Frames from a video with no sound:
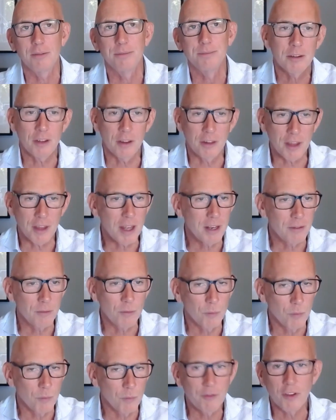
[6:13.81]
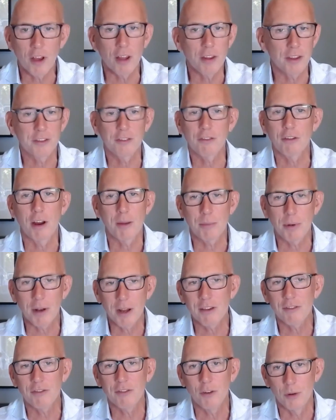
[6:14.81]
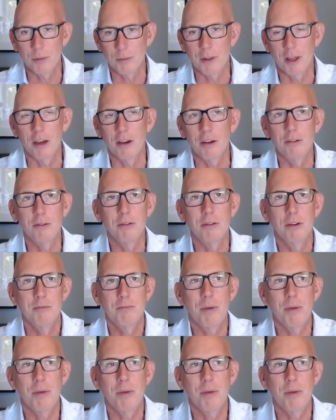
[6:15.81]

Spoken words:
So then we've got this great platform though,